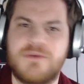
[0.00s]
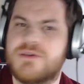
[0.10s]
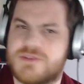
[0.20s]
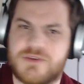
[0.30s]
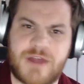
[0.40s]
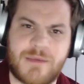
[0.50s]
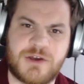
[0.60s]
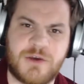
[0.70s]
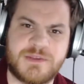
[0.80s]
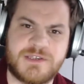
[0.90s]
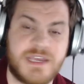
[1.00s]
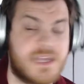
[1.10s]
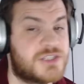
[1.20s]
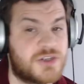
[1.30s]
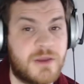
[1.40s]
so grab a cup of tea and
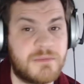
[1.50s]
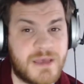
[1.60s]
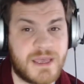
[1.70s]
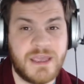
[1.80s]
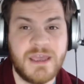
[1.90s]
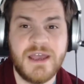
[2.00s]
join me